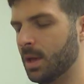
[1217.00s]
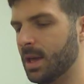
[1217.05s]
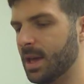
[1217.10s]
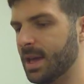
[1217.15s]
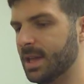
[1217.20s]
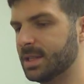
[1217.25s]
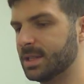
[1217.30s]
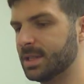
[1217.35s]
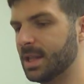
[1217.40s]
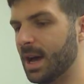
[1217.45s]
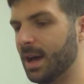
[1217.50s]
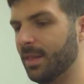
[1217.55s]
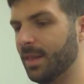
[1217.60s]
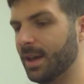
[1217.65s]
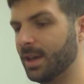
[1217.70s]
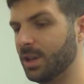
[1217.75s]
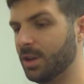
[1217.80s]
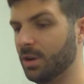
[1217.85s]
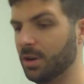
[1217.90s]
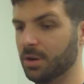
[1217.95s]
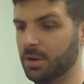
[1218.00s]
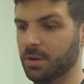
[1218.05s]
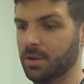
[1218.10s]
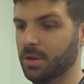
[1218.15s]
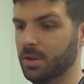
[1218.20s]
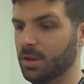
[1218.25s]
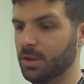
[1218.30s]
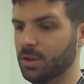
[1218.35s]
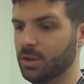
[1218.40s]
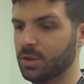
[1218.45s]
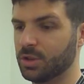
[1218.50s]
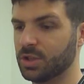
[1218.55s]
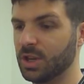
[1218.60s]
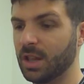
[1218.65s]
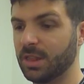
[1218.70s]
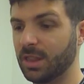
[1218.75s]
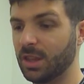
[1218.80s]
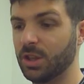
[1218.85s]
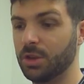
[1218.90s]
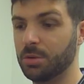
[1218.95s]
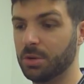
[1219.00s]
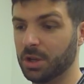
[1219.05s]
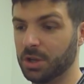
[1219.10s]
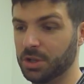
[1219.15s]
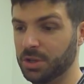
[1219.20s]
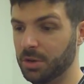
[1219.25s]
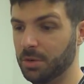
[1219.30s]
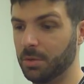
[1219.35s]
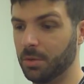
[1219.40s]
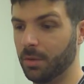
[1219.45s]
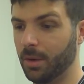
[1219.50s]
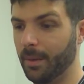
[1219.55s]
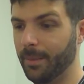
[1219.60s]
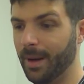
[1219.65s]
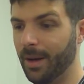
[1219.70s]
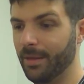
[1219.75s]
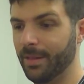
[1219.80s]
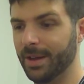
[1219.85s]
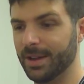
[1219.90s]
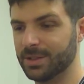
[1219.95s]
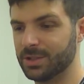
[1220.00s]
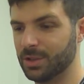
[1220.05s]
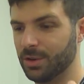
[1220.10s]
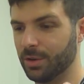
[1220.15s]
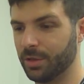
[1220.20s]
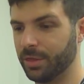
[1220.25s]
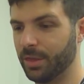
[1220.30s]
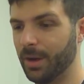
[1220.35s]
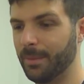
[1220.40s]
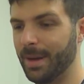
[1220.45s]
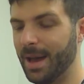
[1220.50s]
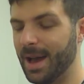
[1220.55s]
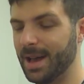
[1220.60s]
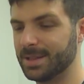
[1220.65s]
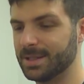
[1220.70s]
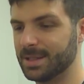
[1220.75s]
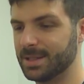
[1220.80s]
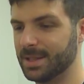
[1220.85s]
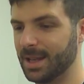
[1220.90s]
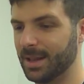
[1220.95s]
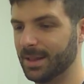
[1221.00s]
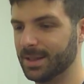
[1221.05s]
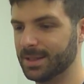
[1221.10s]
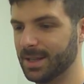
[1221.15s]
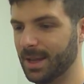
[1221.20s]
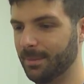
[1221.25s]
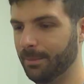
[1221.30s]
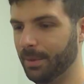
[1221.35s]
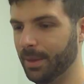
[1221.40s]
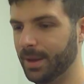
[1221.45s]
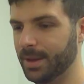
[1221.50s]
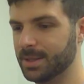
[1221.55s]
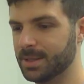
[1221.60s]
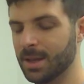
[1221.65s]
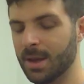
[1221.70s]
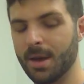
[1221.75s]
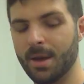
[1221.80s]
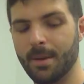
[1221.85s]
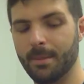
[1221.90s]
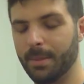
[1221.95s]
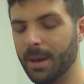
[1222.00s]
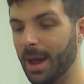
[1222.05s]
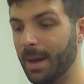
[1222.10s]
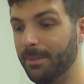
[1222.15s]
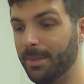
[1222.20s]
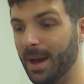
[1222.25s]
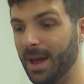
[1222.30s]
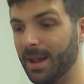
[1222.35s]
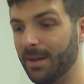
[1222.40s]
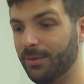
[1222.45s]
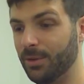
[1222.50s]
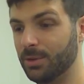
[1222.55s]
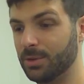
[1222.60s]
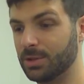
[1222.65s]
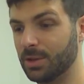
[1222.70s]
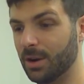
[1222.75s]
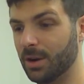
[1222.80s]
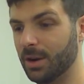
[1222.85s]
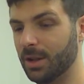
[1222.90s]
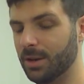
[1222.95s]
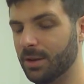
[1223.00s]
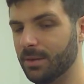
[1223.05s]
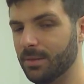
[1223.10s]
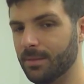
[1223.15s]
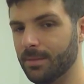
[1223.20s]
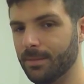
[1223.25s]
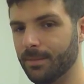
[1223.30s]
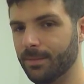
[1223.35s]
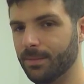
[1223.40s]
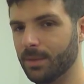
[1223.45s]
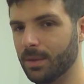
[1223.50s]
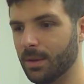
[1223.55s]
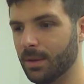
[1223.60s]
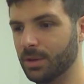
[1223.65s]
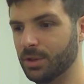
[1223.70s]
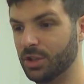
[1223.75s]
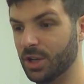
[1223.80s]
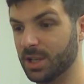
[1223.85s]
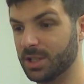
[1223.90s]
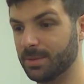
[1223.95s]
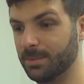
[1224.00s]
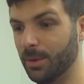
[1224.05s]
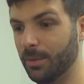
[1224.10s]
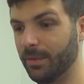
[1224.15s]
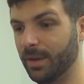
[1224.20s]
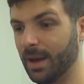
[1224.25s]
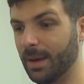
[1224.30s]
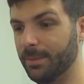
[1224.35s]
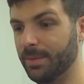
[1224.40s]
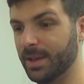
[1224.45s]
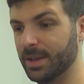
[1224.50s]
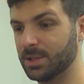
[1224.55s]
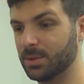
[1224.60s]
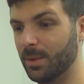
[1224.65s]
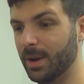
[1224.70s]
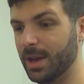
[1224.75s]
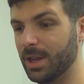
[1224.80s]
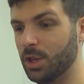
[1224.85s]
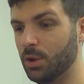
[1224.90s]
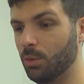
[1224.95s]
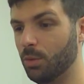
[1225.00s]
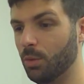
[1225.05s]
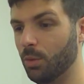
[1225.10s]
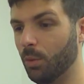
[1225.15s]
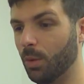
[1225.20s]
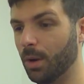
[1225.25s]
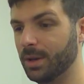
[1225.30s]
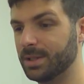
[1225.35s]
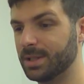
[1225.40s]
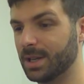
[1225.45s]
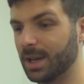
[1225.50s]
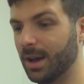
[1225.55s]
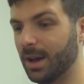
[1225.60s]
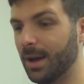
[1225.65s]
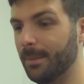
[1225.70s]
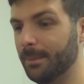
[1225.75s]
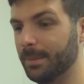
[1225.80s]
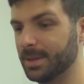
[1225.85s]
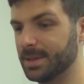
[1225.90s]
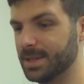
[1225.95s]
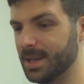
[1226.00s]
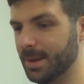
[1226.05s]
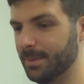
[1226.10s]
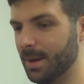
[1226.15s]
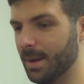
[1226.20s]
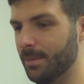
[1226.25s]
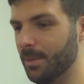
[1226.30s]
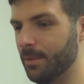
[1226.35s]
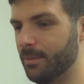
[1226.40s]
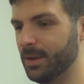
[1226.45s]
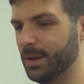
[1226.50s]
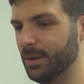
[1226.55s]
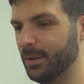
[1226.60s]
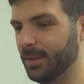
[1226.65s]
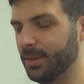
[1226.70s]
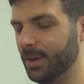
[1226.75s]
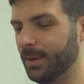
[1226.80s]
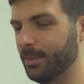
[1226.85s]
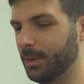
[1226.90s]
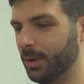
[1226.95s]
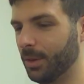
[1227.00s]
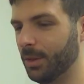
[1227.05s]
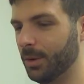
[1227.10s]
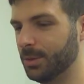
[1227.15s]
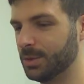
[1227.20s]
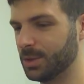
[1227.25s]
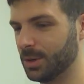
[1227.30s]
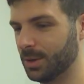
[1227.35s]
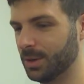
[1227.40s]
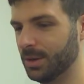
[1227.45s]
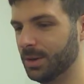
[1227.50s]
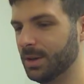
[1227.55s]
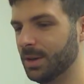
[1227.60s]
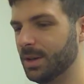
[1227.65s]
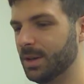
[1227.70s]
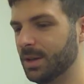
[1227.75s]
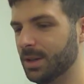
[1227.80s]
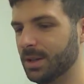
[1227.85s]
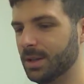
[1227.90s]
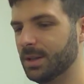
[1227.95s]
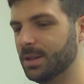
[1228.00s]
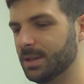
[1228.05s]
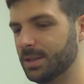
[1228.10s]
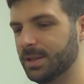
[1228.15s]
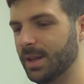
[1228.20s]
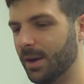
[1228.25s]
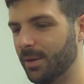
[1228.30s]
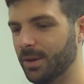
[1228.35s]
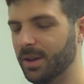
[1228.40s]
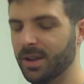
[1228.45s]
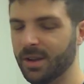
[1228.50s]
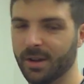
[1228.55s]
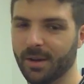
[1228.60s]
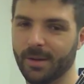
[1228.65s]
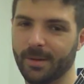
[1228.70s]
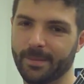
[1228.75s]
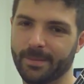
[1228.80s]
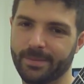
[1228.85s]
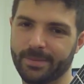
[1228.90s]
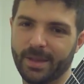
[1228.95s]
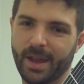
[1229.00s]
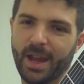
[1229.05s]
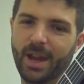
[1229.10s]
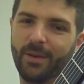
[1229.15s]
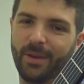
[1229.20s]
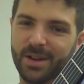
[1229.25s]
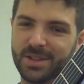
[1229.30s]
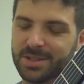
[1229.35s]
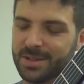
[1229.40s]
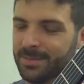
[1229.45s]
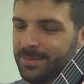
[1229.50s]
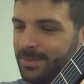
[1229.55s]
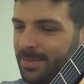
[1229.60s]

it's not like there's nothing you can do about this. Your thumb has to stay in the same place. But I bet if you started just moving up this way, you would want to compensate by moving your thumb closer down here. Anyways,